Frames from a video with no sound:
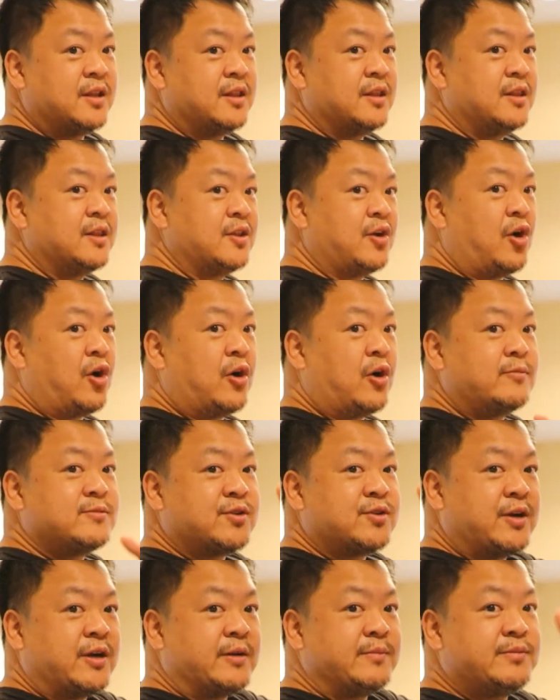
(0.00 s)
the arms are
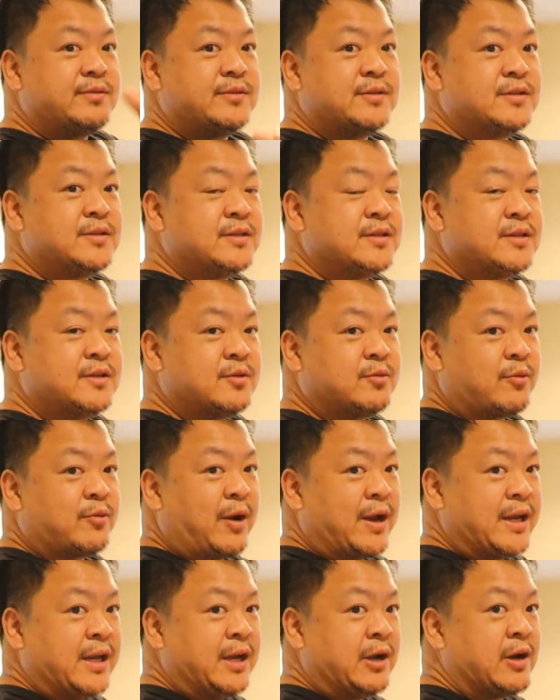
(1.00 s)
up right
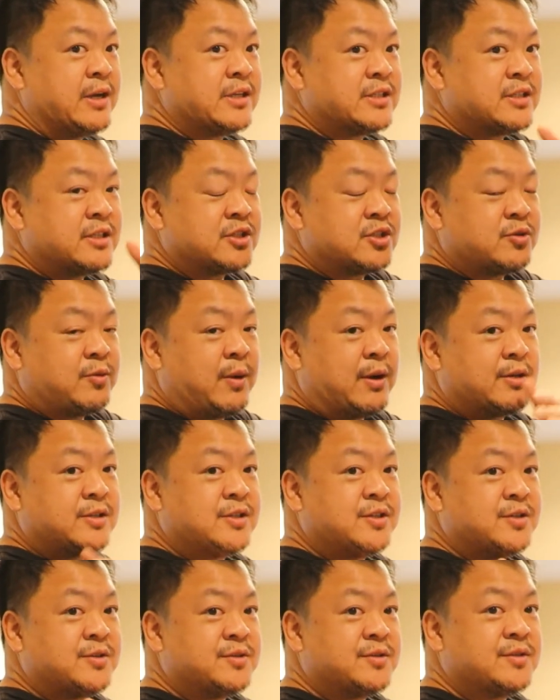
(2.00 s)
here as a square
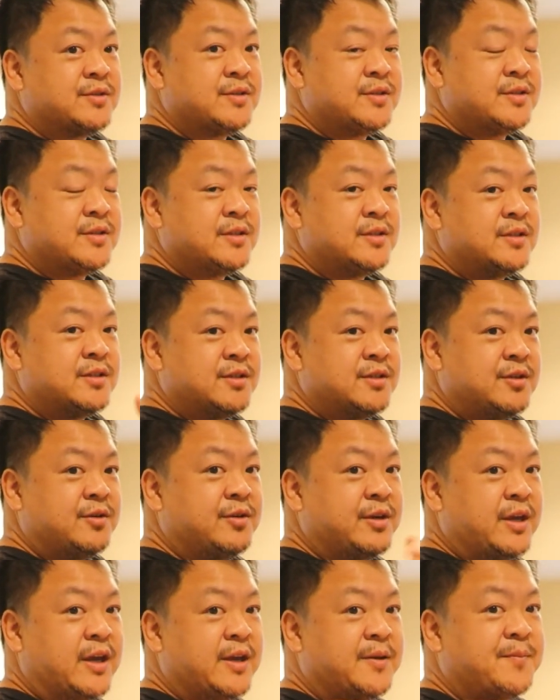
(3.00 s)
too,
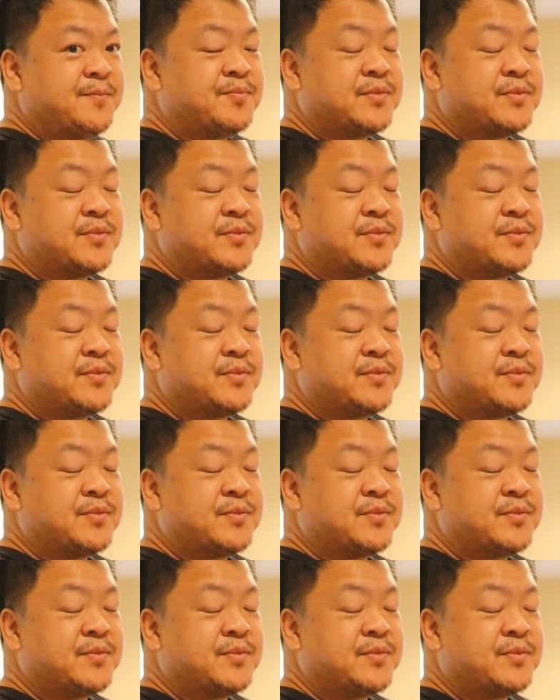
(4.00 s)
okay?